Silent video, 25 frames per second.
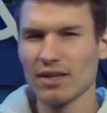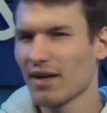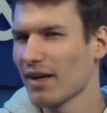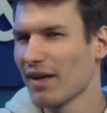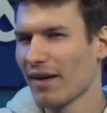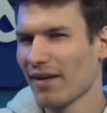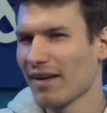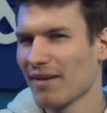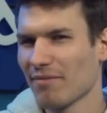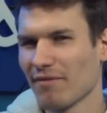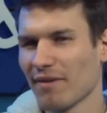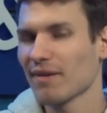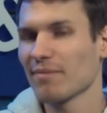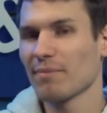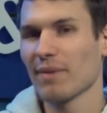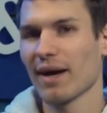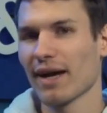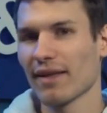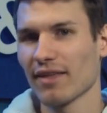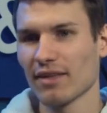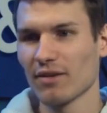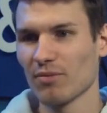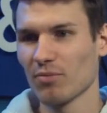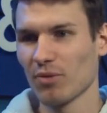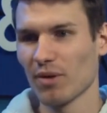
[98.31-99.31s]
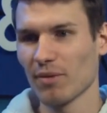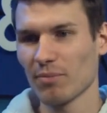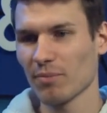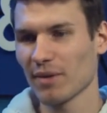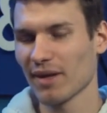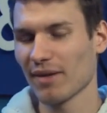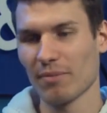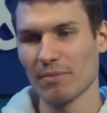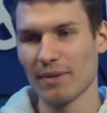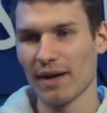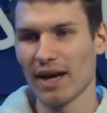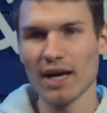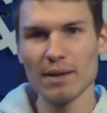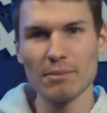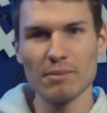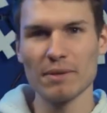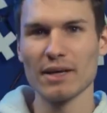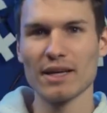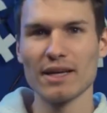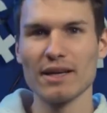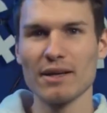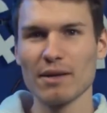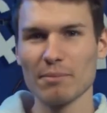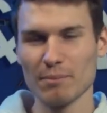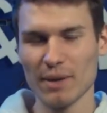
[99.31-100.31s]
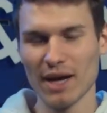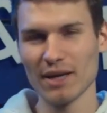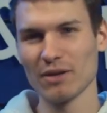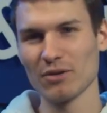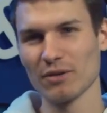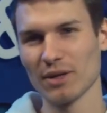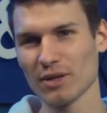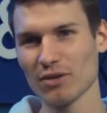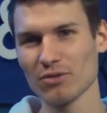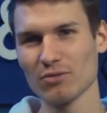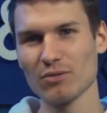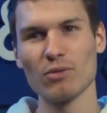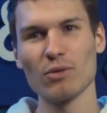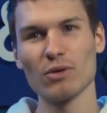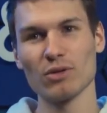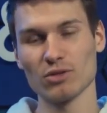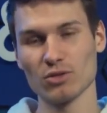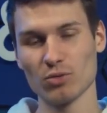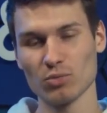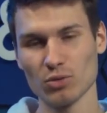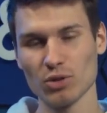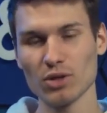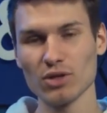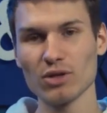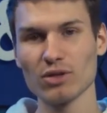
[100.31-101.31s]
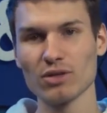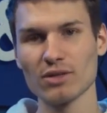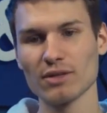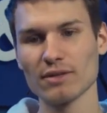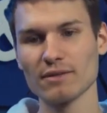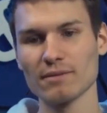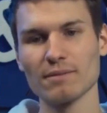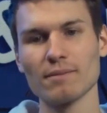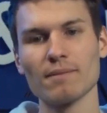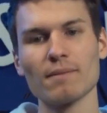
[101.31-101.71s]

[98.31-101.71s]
can't even imagine what must be happening in the background for it to work.